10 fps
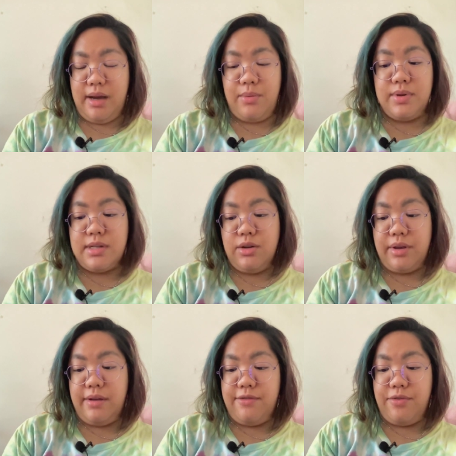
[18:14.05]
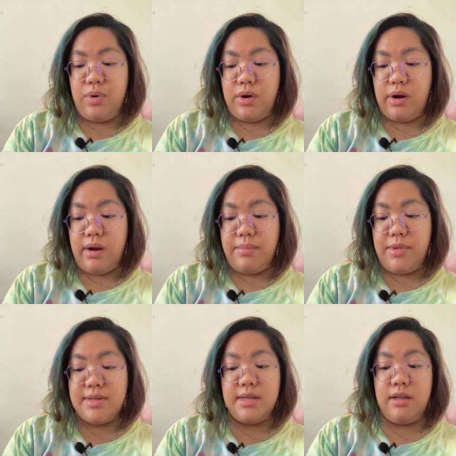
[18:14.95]
I was looking for
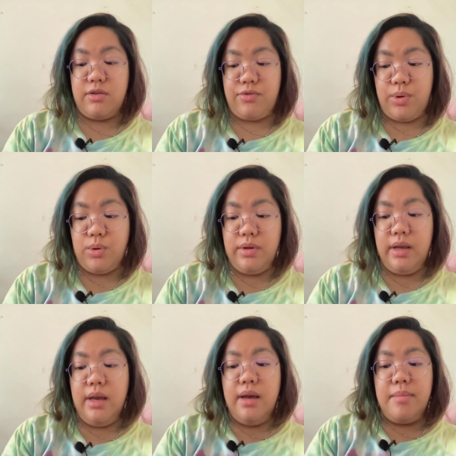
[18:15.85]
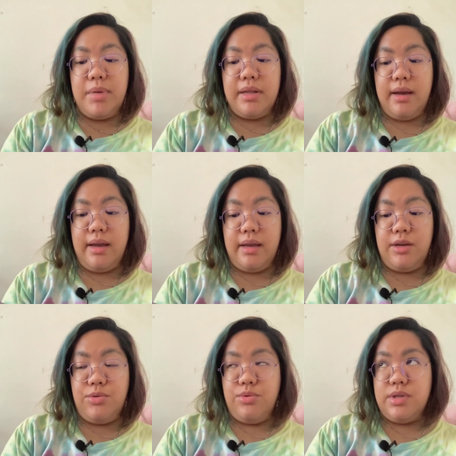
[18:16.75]
the Silk Road, but I
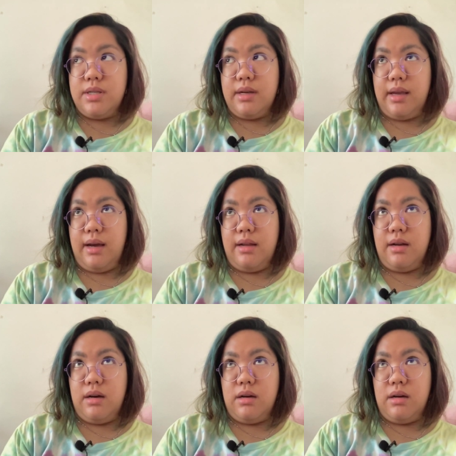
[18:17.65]
used again